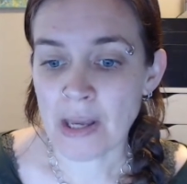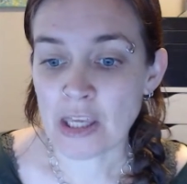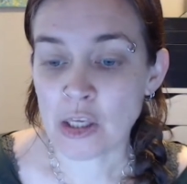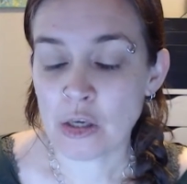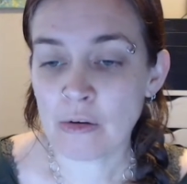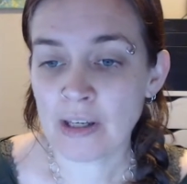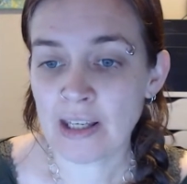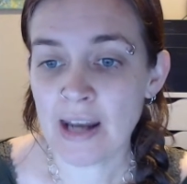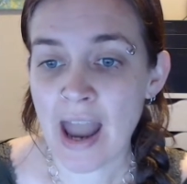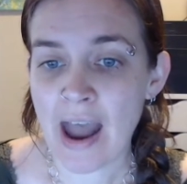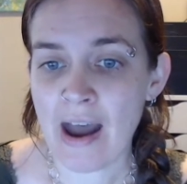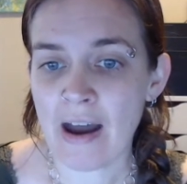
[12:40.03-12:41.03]
you can
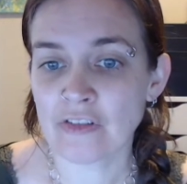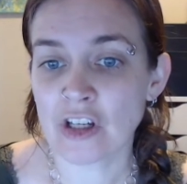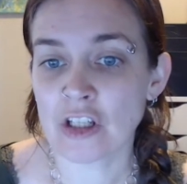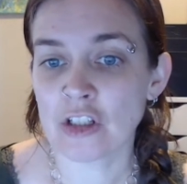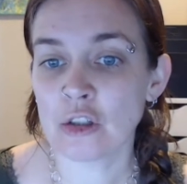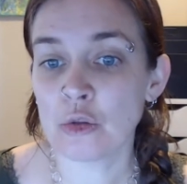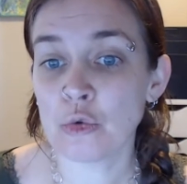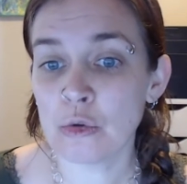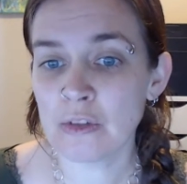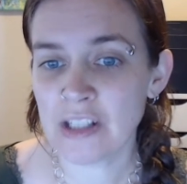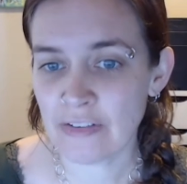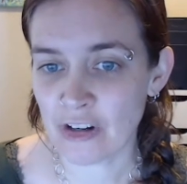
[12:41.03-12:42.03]
have two
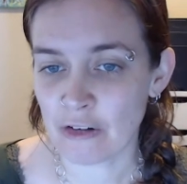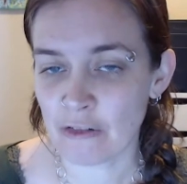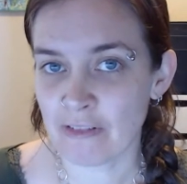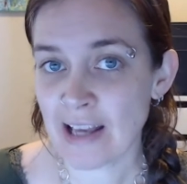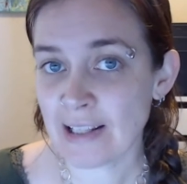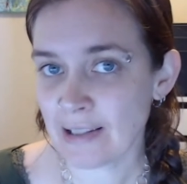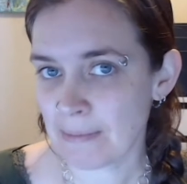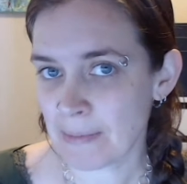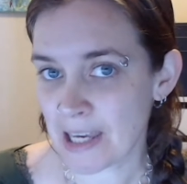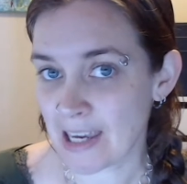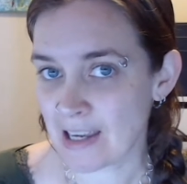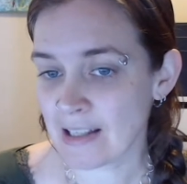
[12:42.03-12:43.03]
different
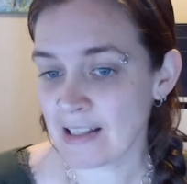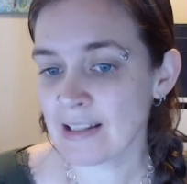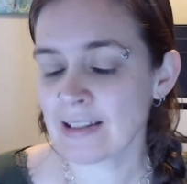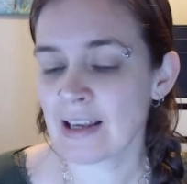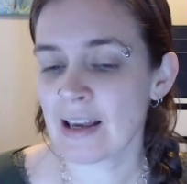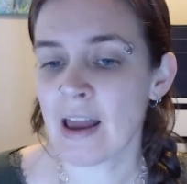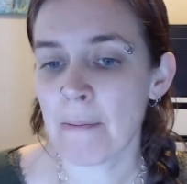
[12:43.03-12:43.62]
recipes,